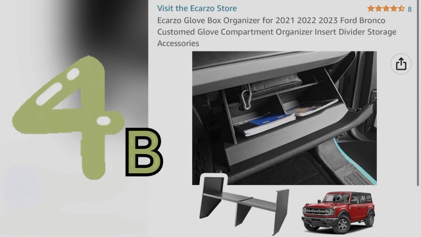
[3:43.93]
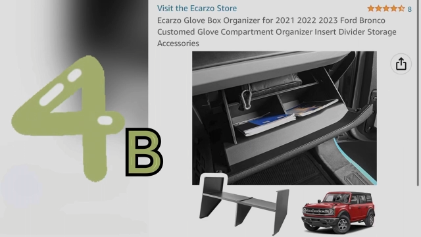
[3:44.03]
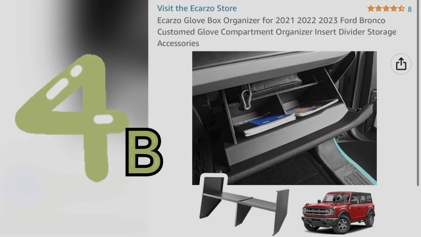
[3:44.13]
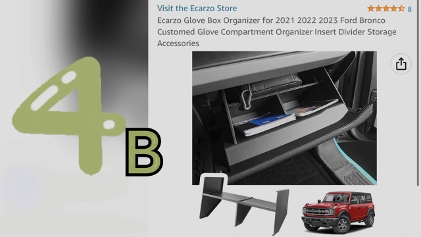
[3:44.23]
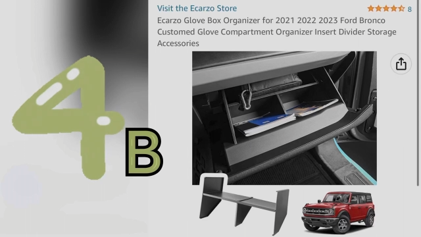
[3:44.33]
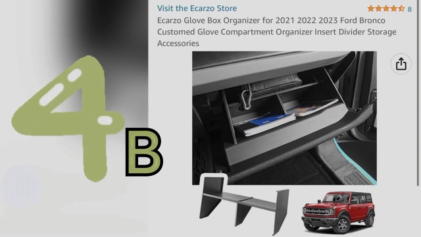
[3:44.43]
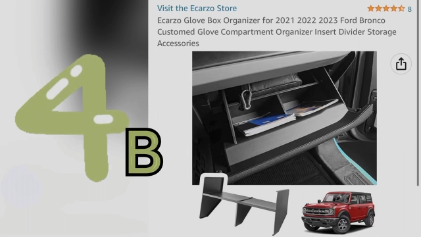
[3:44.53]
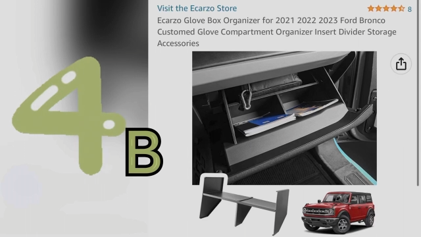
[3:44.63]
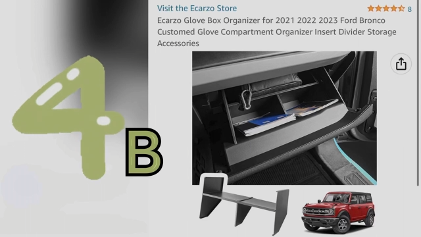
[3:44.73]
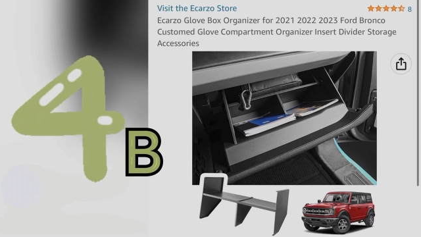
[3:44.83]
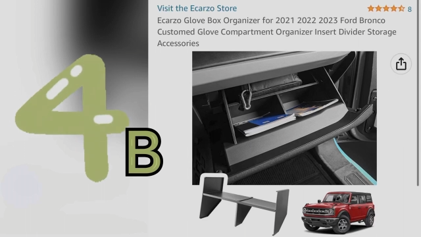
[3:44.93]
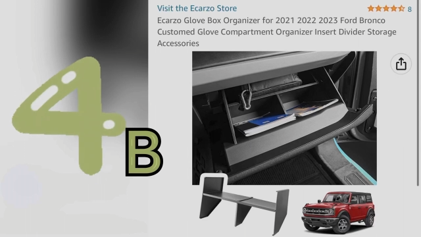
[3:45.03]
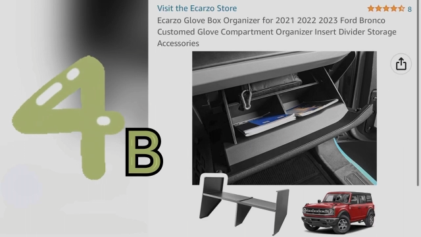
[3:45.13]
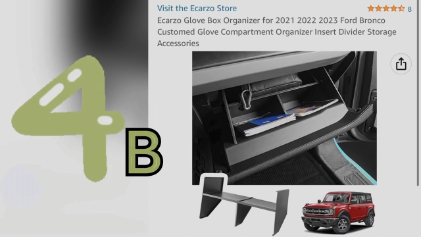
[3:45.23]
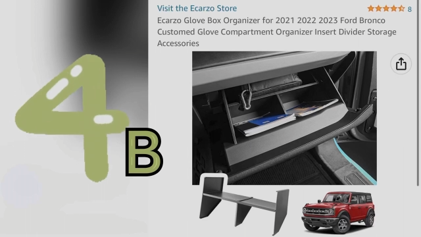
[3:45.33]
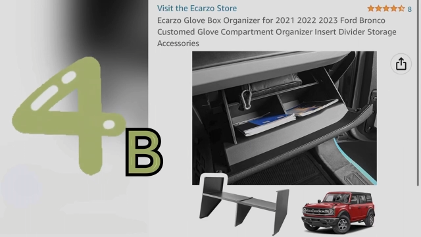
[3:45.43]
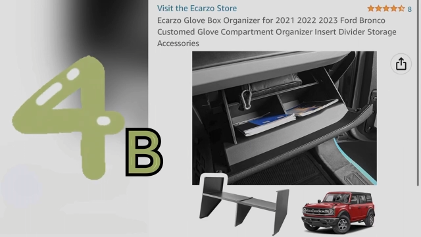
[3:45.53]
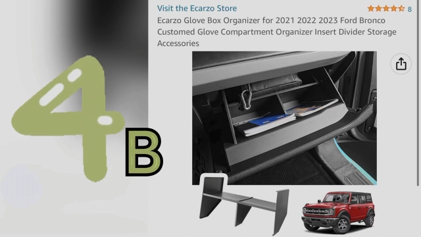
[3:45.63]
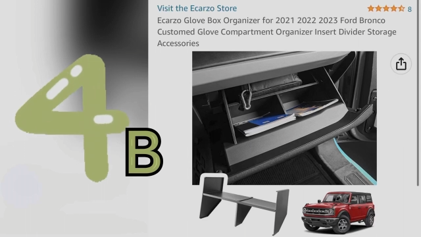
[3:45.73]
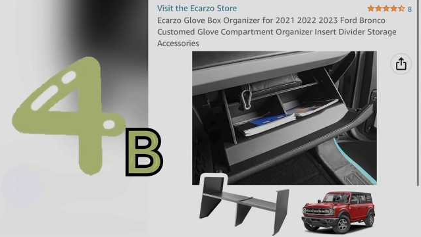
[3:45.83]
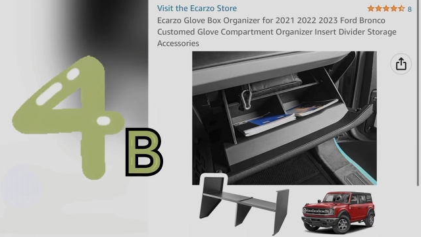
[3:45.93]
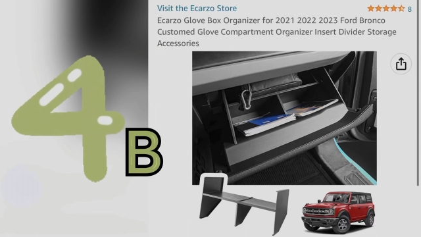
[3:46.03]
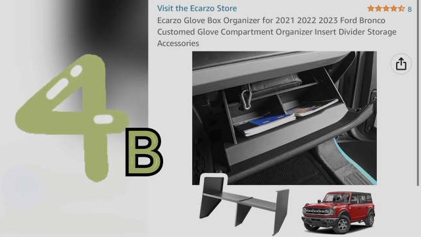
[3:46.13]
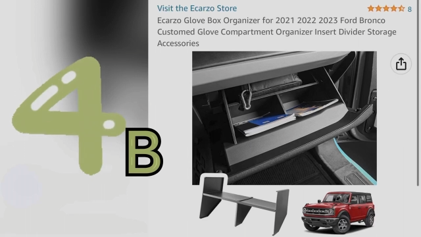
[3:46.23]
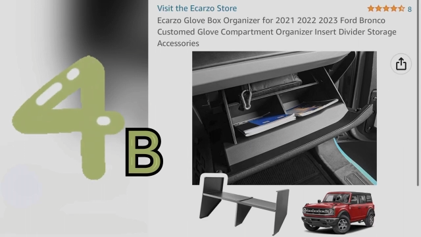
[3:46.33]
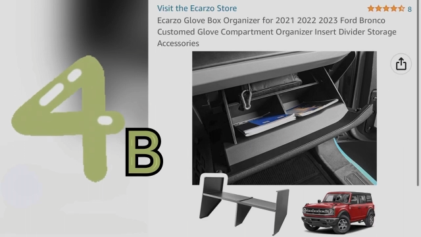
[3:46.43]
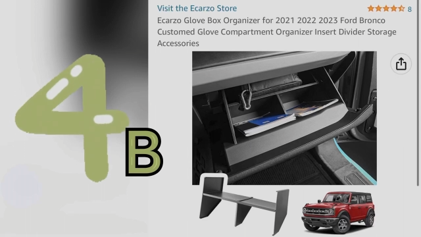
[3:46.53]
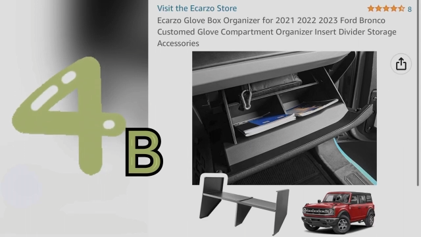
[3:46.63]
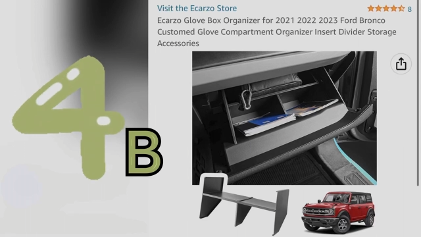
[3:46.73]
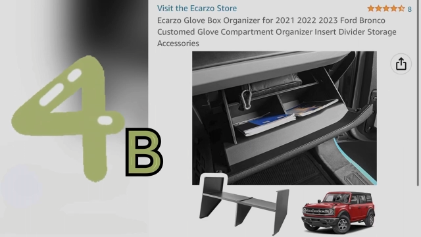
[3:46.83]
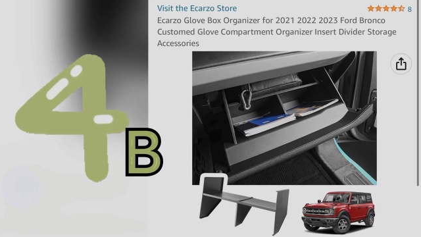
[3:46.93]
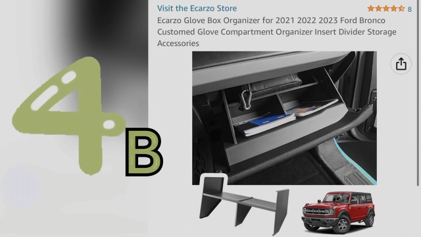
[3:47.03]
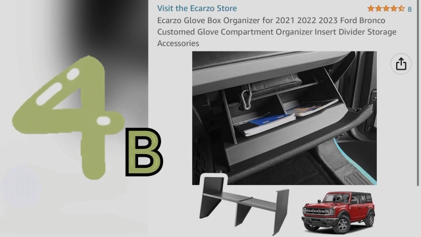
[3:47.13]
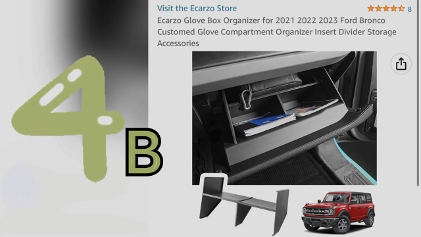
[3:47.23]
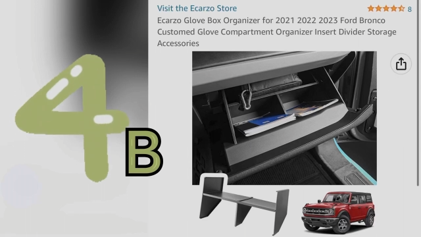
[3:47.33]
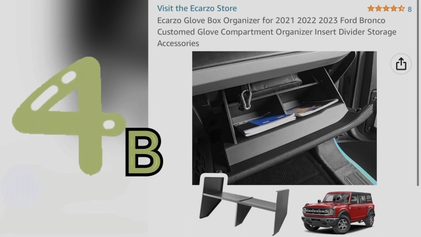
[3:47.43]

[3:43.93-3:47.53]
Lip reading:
Nobody's mouth can be seen.